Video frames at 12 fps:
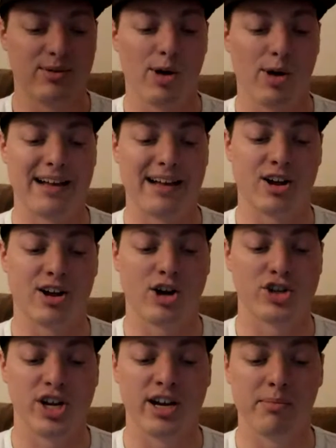We'll go back down.
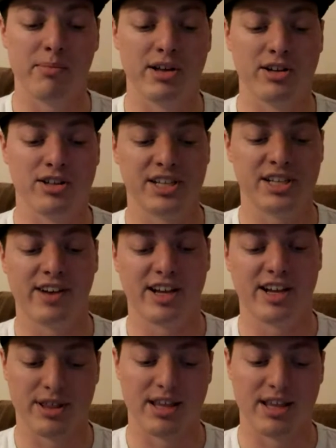Carchidi, Miller, Stephen A.
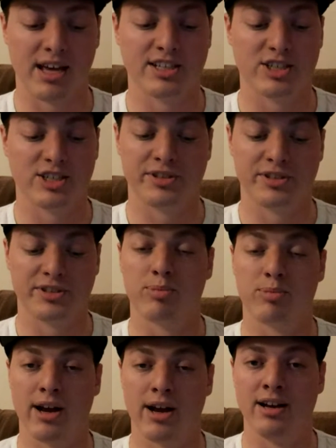Smith, Innes, Christine
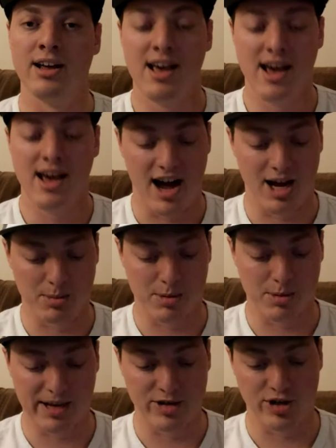Brennan, honorable
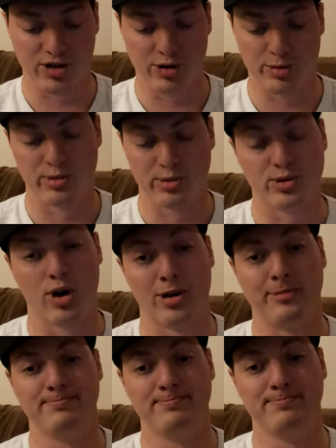mention, Chris Broussard.